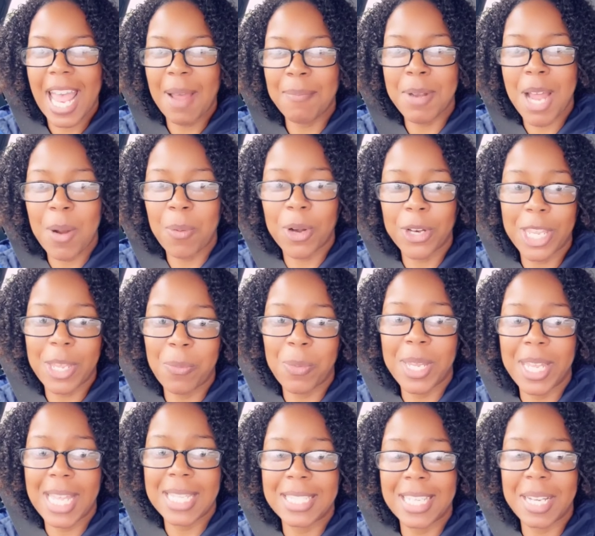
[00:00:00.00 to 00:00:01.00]
I'm not working
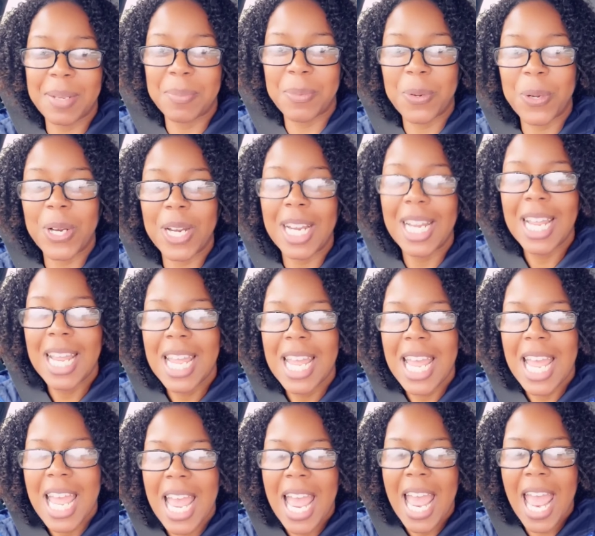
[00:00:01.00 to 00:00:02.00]
weekends anymore,"
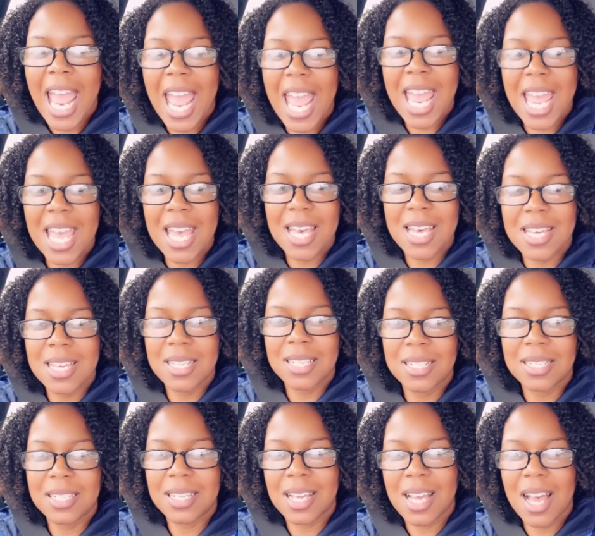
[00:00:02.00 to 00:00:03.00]

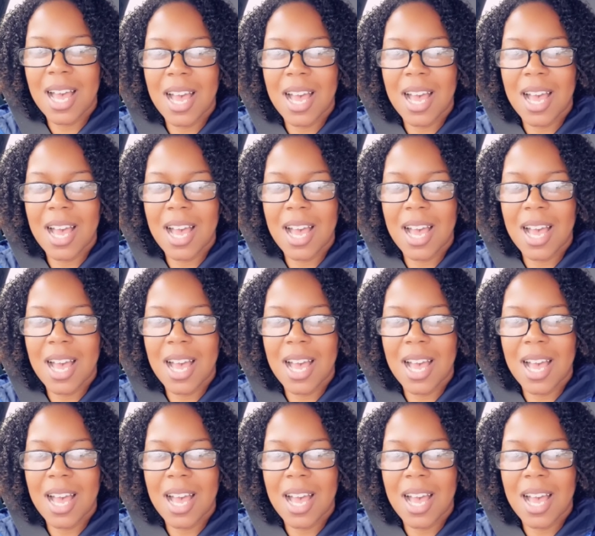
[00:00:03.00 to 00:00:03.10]
and